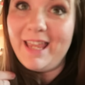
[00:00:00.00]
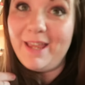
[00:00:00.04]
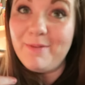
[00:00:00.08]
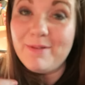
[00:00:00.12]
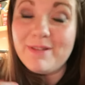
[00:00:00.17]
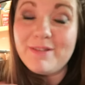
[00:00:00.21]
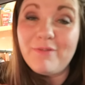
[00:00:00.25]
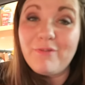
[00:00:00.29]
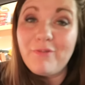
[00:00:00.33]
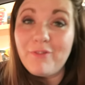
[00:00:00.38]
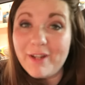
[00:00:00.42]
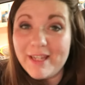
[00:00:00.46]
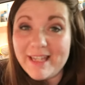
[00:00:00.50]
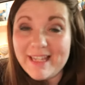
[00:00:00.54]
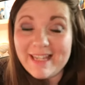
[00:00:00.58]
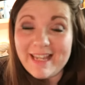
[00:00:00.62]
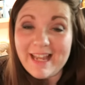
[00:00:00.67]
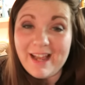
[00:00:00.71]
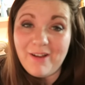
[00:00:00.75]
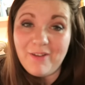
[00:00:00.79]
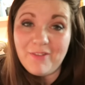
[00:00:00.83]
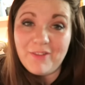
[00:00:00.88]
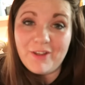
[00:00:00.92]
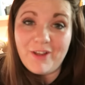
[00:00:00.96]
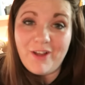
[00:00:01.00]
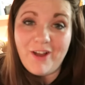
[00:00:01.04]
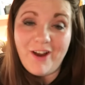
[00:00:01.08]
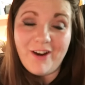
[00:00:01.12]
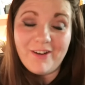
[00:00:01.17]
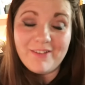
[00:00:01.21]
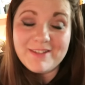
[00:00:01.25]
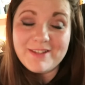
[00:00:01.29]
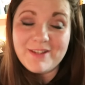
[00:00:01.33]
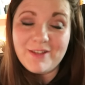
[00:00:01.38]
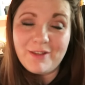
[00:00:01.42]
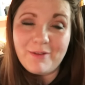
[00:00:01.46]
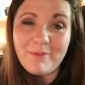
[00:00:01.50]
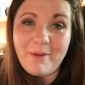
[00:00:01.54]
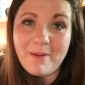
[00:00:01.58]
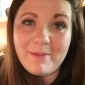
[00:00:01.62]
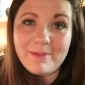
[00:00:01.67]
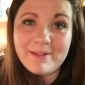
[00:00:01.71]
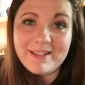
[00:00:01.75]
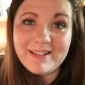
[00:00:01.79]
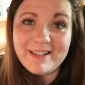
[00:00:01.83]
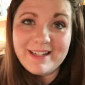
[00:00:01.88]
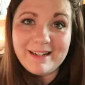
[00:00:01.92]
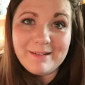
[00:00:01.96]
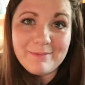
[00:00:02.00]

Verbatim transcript: He was freaking out in the car. It's the only way we could